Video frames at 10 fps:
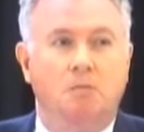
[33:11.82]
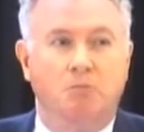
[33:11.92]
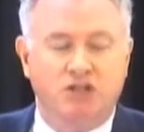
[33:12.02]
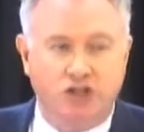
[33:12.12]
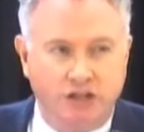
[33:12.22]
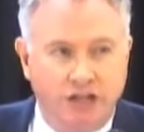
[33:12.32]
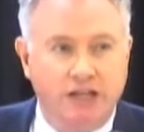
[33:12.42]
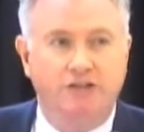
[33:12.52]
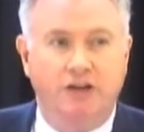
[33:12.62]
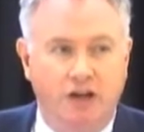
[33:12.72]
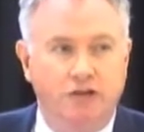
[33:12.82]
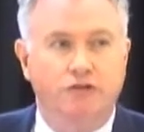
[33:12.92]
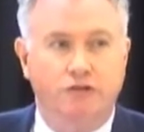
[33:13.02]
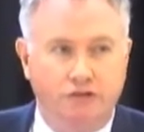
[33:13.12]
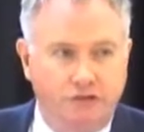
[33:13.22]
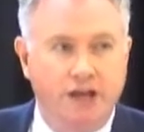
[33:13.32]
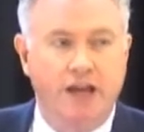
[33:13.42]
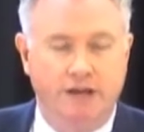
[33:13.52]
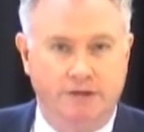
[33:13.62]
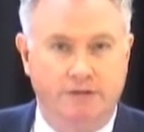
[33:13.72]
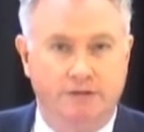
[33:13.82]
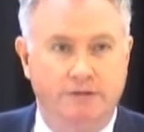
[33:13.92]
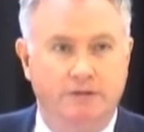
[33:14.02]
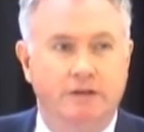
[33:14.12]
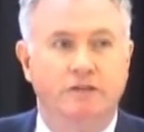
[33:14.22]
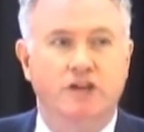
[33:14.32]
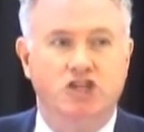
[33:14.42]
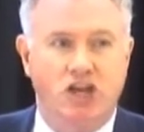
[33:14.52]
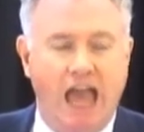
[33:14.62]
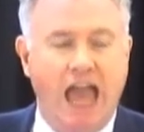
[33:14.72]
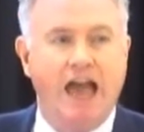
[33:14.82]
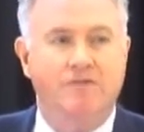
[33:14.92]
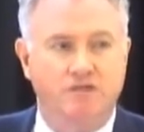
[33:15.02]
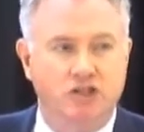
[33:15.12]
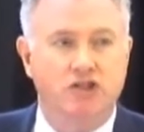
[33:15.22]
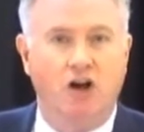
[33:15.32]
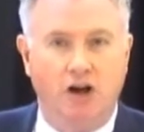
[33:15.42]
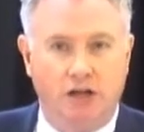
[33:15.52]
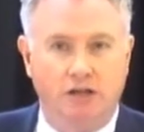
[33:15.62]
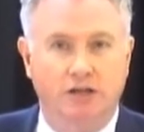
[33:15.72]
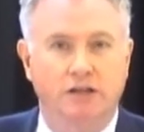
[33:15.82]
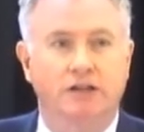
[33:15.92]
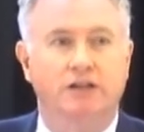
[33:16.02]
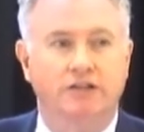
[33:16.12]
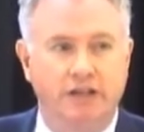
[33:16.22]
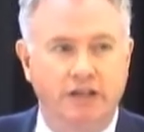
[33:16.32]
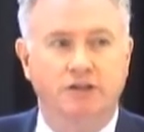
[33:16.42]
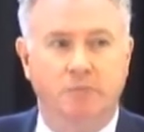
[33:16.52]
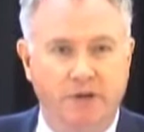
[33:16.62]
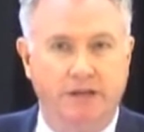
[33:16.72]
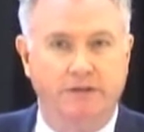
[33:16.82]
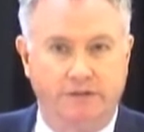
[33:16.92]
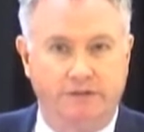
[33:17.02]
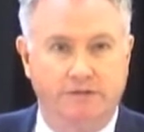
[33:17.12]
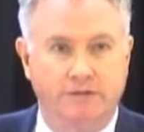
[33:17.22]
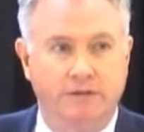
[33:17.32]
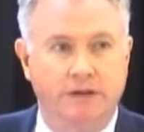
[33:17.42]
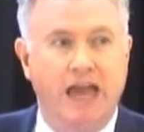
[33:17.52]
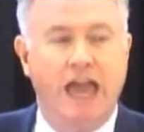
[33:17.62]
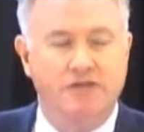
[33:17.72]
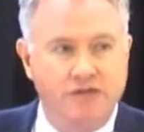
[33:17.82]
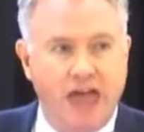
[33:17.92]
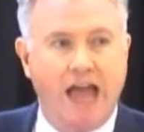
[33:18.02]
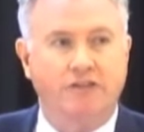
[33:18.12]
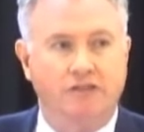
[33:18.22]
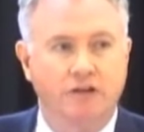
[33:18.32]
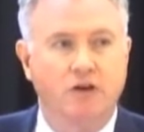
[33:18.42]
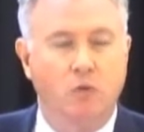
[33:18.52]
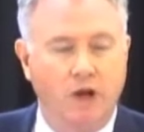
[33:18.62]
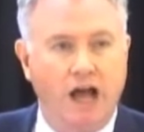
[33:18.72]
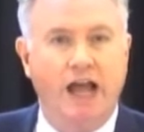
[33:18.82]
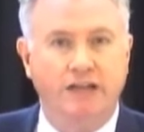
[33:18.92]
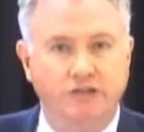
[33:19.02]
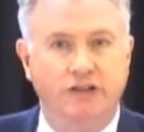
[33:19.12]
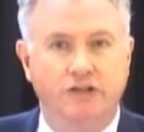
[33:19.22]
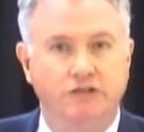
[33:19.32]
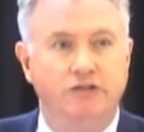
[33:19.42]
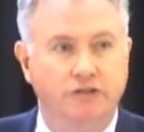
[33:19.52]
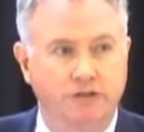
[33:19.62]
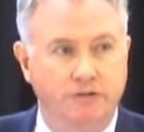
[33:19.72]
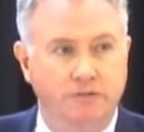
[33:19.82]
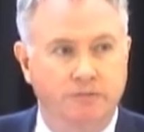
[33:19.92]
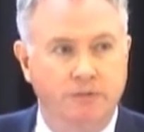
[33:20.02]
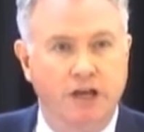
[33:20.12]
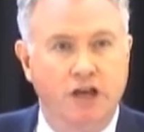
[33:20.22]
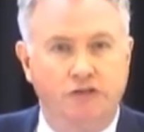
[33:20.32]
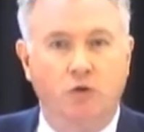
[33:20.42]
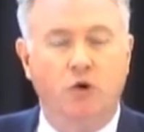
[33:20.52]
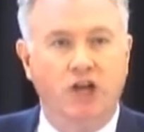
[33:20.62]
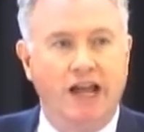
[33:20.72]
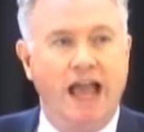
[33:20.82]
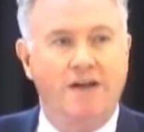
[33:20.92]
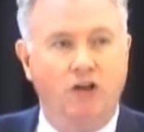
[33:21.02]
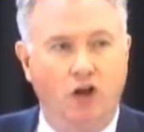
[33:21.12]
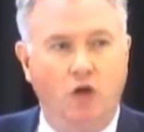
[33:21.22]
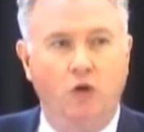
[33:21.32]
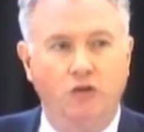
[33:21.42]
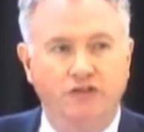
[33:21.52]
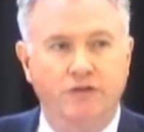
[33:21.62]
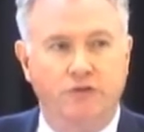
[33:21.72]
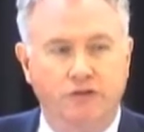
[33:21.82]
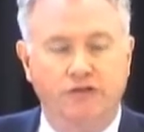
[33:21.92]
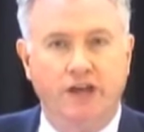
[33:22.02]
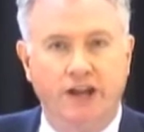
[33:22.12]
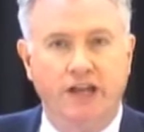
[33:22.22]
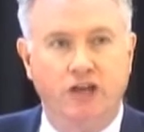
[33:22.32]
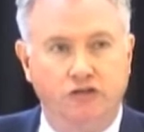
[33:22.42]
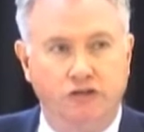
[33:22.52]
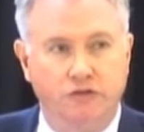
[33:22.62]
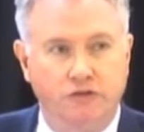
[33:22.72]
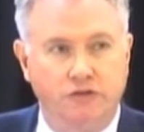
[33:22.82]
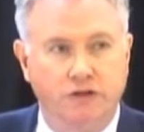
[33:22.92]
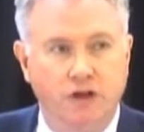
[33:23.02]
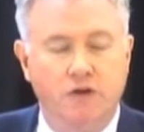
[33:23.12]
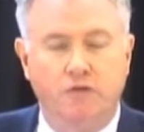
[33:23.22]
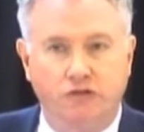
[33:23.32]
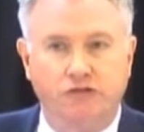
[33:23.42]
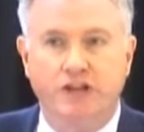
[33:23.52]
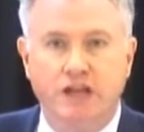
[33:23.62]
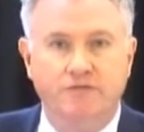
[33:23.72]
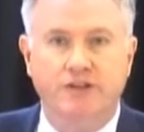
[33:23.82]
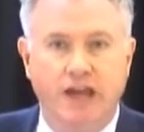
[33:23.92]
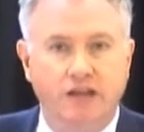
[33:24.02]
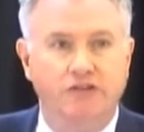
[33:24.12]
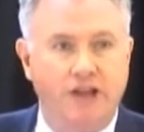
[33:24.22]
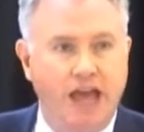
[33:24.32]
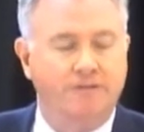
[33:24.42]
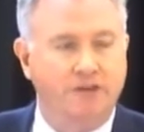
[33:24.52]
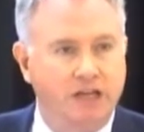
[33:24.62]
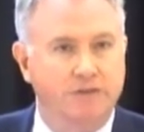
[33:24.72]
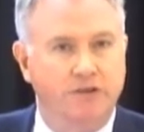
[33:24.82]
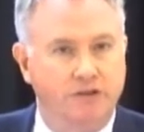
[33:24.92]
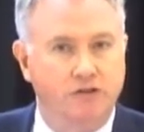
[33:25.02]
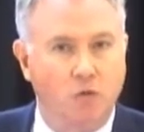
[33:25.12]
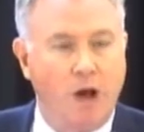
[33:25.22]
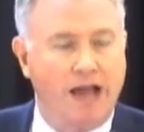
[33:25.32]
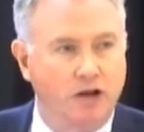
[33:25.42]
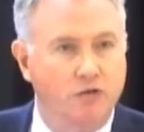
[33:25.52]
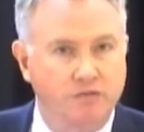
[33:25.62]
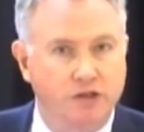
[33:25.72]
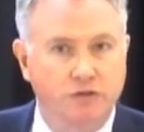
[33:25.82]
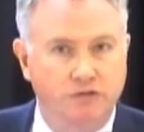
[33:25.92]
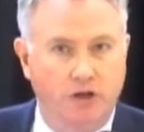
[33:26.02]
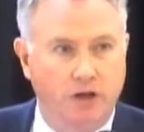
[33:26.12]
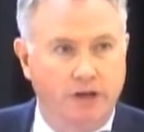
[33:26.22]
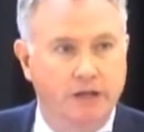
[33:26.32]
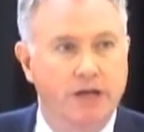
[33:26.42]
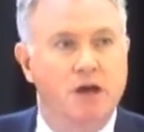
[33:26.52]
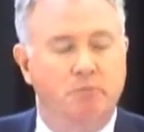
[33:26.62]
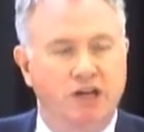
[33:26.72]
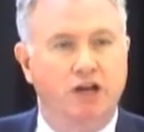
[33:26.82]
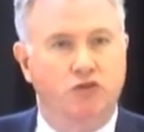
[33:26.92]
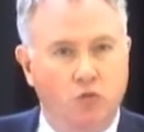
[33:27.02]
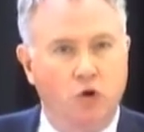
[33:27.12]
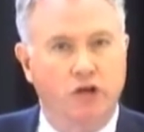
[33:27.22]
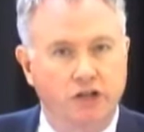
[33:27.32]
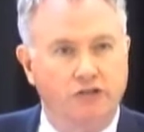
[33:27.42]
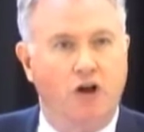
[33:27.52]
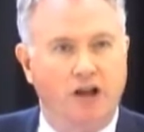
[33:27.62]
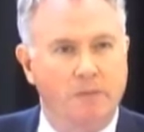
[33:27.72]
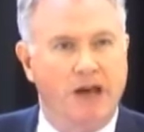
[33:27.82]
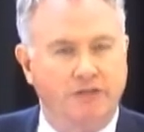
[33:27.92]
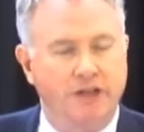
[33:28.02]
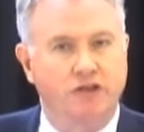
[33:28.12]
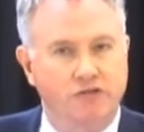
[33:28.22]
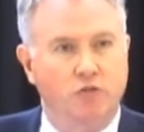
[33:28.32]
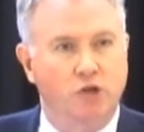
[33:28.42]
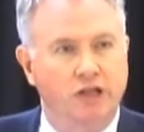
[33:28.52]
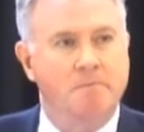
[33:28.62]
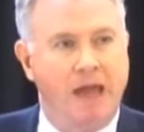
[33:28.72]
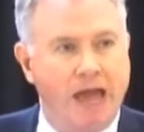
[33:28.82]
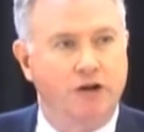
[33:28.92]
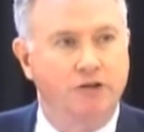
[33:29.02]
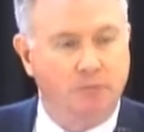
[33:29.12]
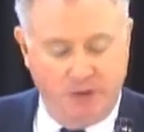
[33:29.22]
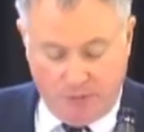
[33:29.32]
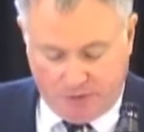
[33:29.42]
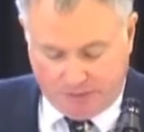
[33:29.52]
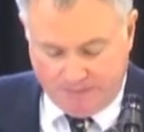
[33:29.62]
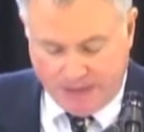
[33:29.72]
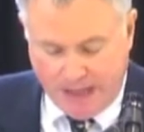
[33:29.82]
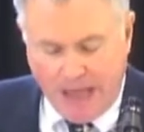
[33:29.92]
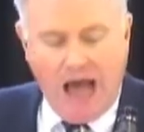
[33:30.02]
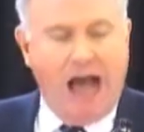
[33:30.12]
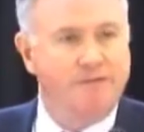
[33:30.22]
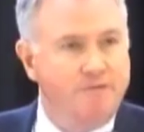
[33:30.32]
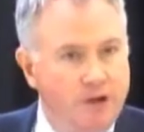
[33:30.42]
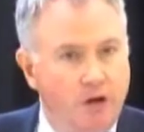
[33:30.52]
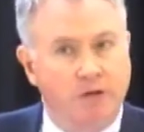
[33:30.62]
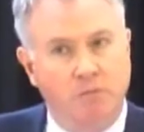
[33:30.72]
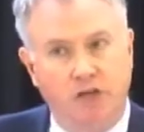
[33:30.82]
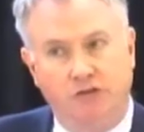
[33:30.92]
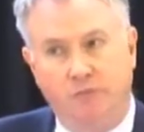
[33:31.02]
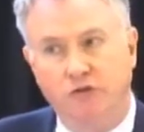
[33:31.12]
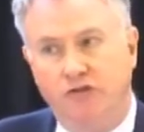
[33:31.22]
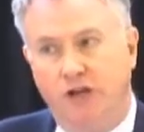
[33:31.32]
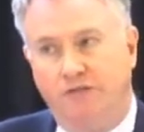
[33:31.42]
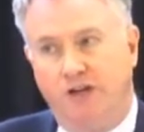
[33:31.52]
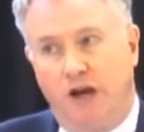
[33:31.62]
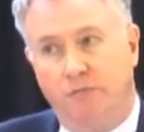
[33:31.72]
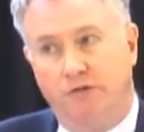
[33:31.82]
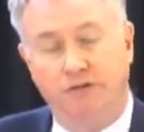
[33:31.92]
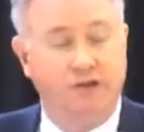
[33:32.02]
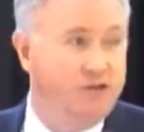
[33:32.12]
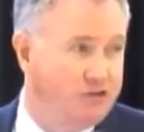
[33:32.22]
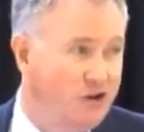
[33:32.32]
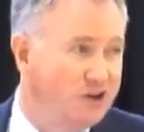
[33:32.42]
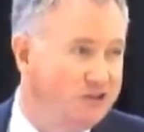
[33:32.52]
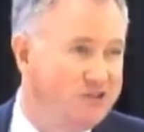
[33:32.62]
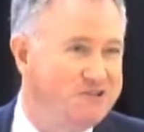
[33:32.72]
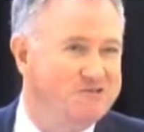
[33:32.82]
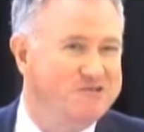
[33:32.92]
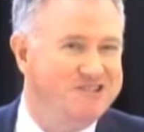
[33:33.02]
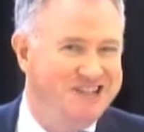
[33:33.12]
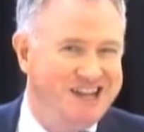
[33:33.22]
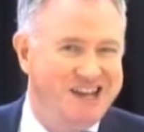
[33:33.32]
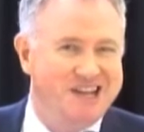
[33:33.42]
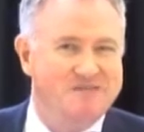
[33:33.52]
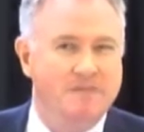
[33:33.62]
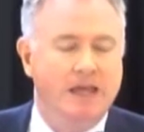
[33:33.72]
But you need to understand that you have to talk to independents, and that's what I intend to do. So we're going to have a whole different set of issues for Steve Daines to have to give us his wacko views on, because we're going to talk about things that really matter to people. I very much appreciate the opportunity to talk to you today,